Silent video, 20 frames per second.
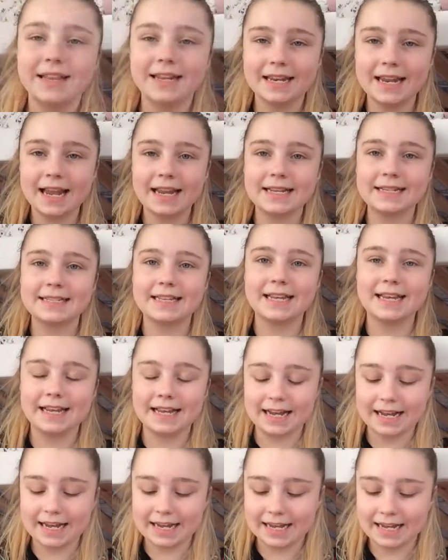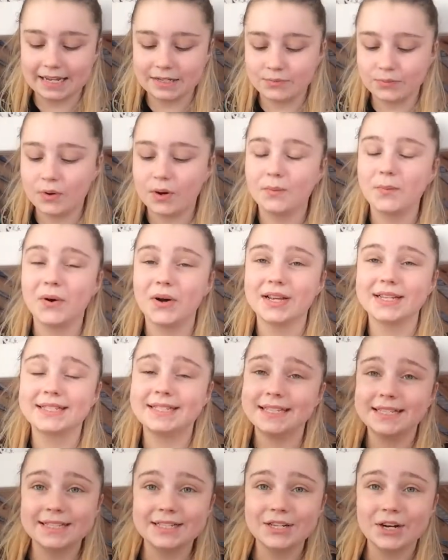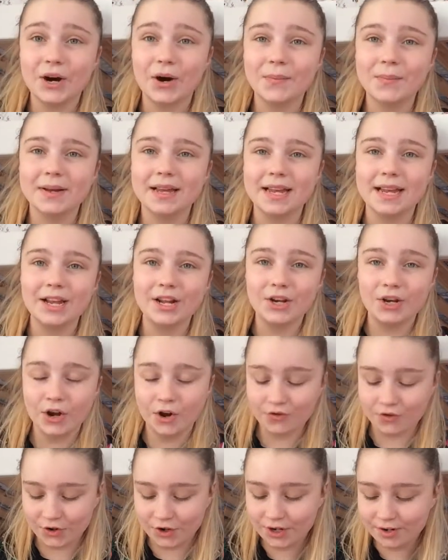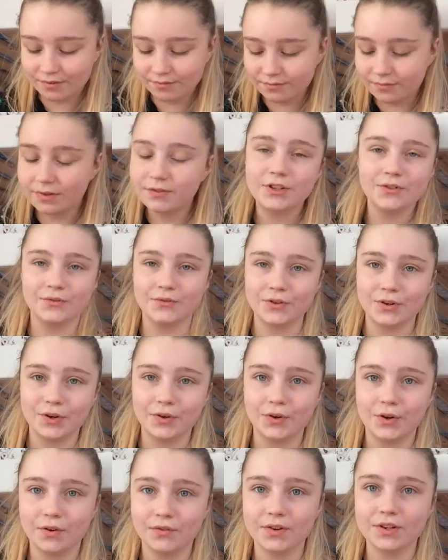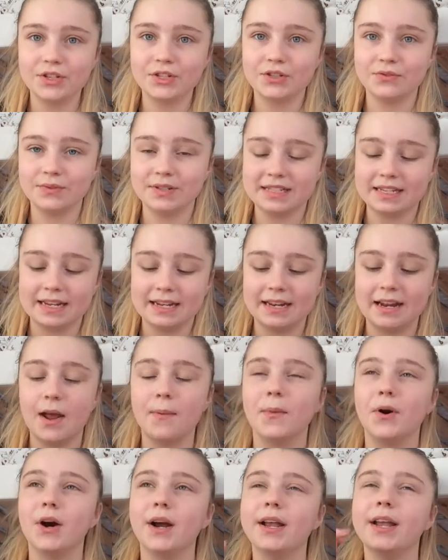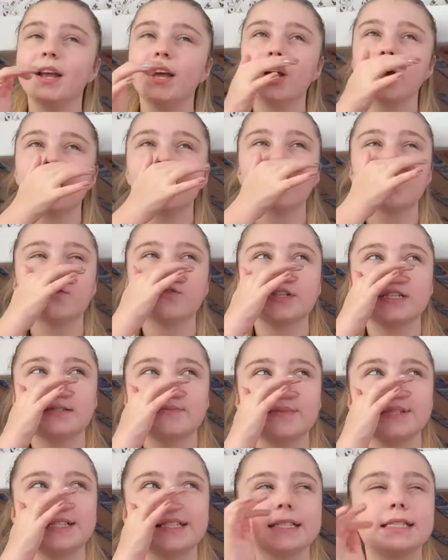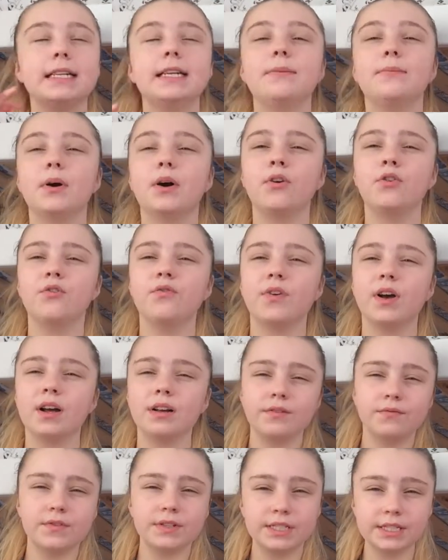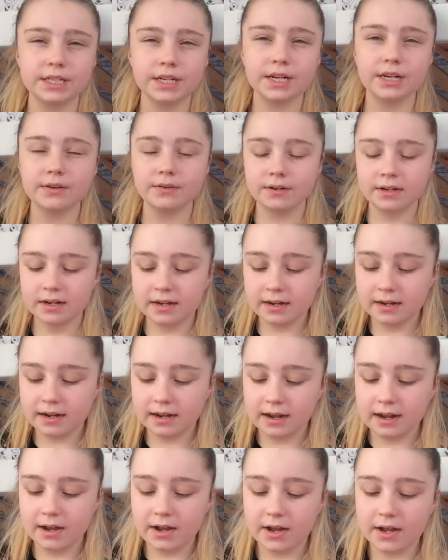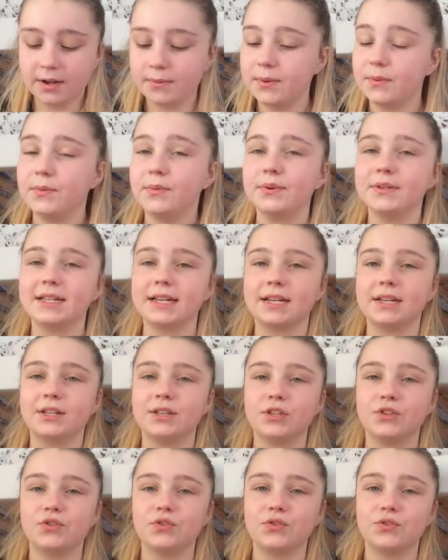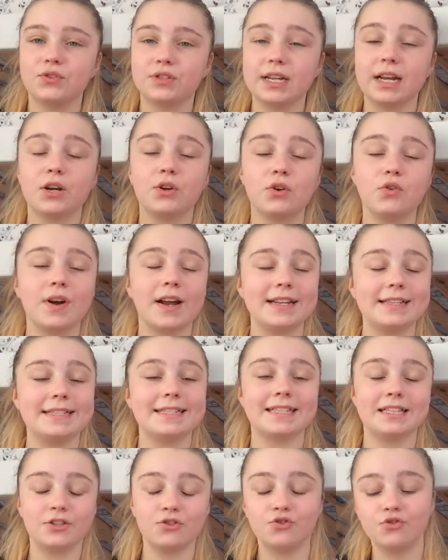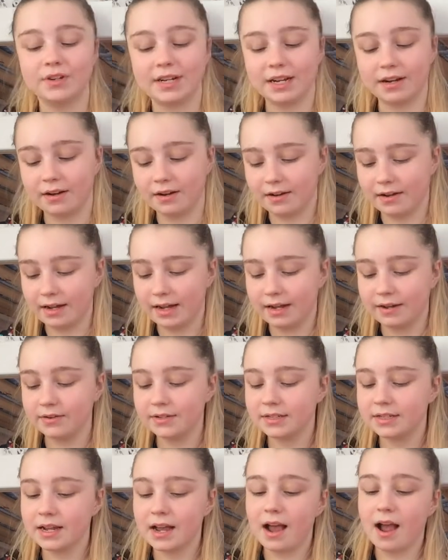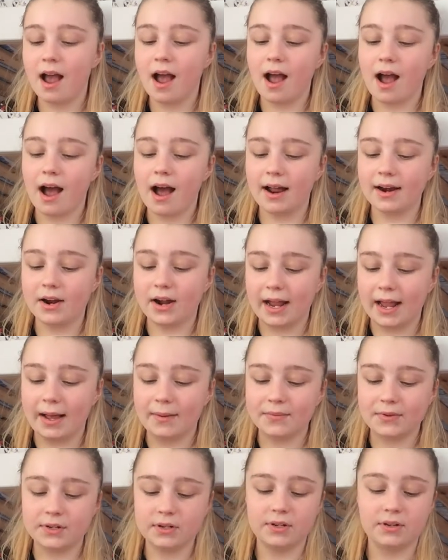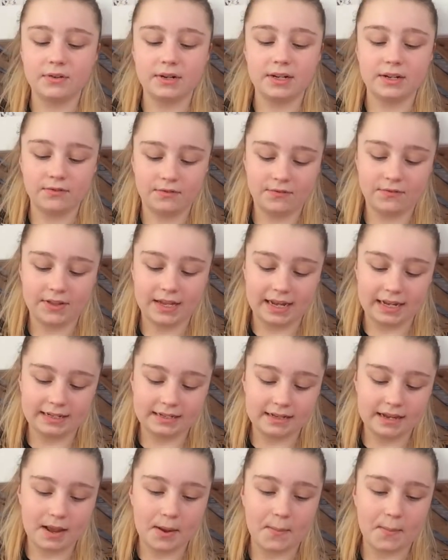the next thing is what my sister got me, Lauren. You all know Lauren. She was in my Christmas sleepover video. and we were decorating the tree at her house, and I absolutely love this